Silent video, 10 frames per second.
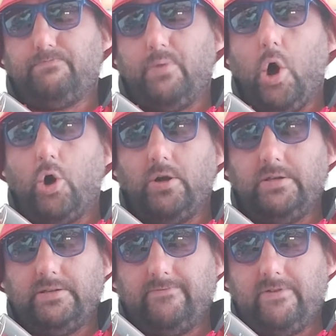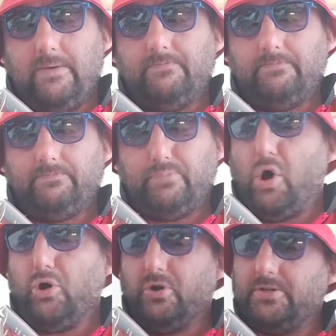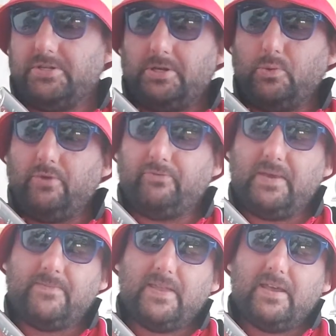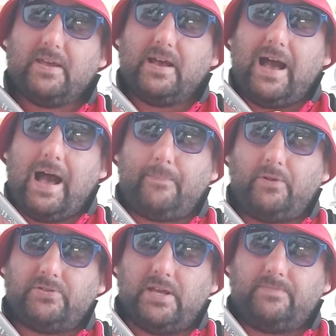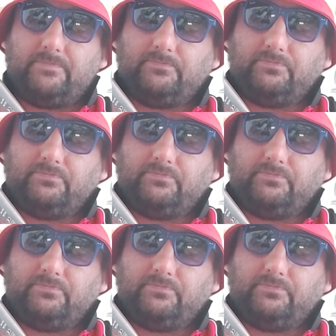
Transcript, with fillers: pongs of um, pongs, isn't it? weird for me. Apples then.